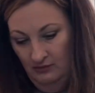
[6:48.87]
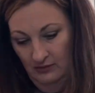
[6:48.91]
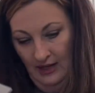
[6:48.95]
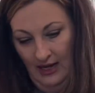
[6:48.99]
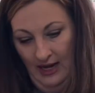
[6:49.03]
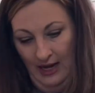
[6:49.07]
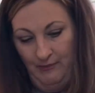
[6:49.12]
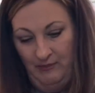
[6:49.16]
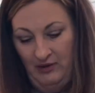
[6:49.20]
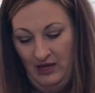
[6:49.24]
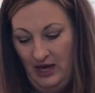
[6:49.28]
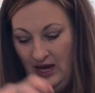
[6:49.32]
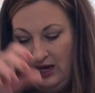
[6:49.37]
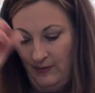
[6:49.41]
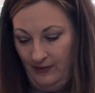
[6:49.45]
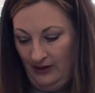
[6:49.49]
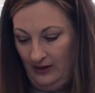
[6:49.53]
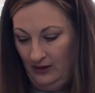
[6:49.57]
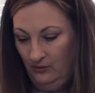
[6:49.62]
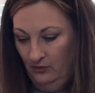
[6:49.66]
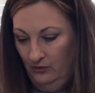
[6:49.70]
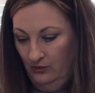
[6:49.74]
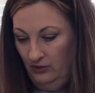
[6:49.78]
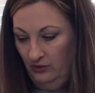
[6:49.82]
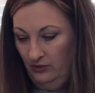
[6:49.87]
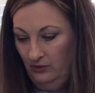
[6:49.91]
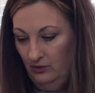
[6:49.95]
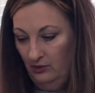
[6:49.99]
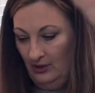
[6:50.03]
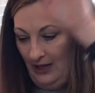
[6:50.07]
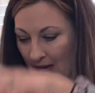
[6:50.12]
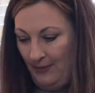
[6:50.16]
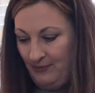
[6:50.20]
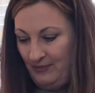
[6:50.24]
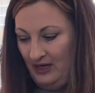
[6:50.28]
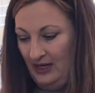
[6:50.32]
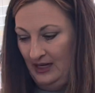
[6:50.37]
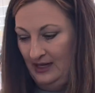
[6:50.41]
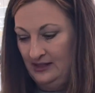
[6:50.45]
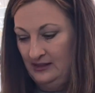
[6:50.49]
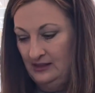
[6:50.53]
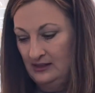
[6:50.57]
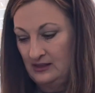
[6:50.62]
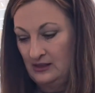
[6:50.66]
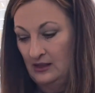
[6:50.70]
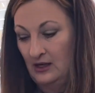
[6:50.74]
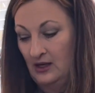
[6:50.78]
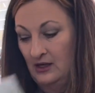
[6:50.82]
Happy, happy. Woohoo. Happy dance.
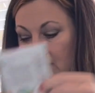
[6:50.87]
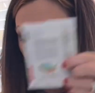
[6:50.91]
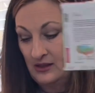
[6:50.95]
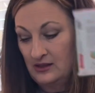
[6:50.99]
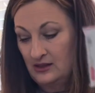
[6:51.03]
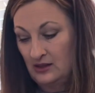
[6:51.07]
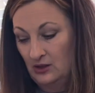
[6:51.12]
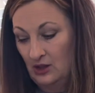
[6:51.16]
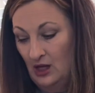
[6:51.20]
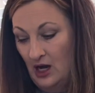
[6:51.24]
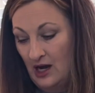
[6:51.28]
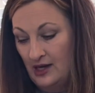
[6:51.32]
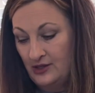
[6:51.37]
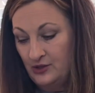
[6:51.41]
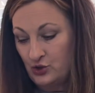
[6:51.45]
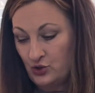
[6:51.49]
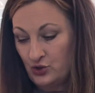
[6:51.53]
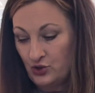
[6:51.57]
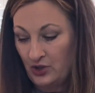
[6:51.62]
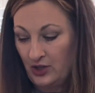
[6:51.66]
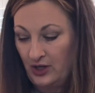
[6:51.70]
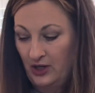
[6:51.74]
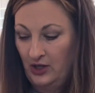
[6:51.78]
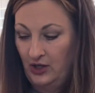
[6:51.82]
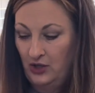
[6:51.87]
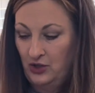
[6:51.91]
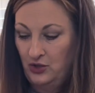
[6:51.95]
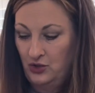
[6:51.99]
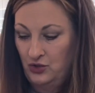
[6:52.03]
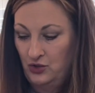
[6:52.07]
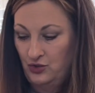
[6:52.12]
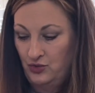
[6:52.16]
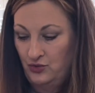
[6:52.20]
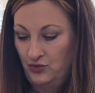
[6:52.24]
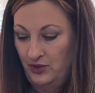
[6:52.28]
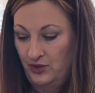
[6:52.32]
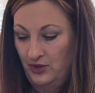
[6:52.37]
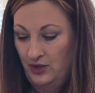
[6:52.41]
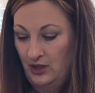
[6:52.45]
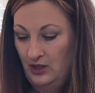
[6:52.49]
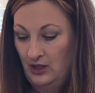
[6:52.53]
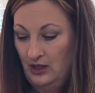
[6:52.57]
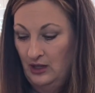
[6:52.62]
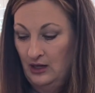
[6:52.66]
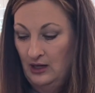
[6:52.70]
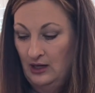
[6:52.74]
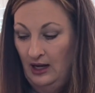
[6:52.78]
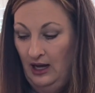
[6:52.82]
Cilantro.
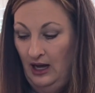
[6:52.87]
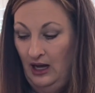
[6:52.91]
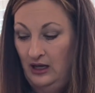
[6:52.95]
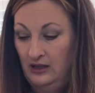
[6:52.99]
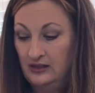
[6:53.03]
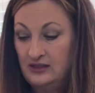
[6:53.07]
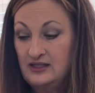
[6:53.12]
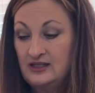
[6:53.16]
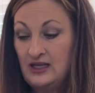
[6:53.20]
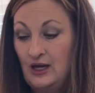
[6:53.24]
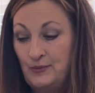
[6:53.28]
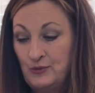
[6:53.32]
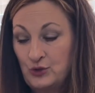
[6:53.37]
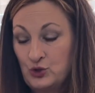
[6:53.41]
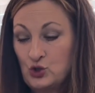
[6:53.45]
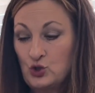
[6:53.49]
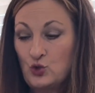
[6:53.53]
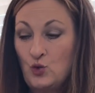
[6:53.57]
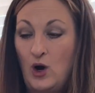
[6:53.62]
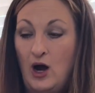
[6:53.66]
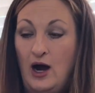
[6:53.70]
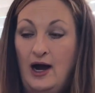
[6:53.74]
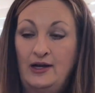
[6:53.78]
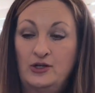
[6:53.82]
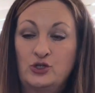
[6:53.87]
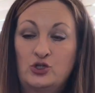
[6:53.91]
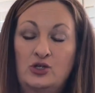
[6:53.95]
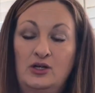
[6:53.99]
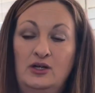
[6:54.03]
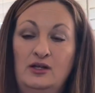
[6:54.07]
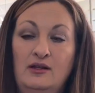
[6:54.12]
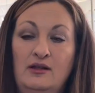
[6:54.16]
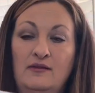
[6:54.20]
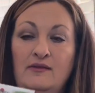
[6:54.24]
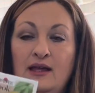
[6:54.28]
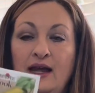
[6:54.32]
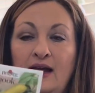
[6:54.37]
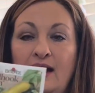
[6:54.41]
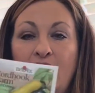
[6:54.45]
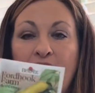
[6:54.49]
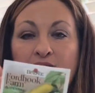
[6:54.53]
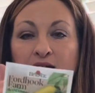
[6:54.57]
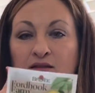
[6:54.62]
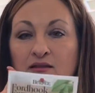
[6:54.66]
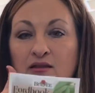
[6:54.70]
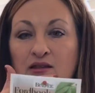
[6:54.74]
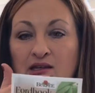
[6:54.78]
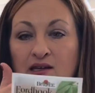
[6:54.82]
Summer squash. And then they
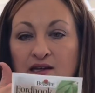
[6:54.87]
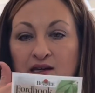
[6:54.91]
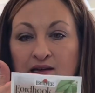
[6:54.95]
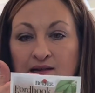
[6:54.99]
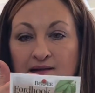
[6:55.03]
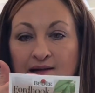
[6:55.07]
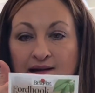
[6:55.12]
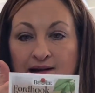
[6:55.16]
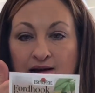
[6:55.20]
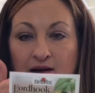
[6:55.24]
had the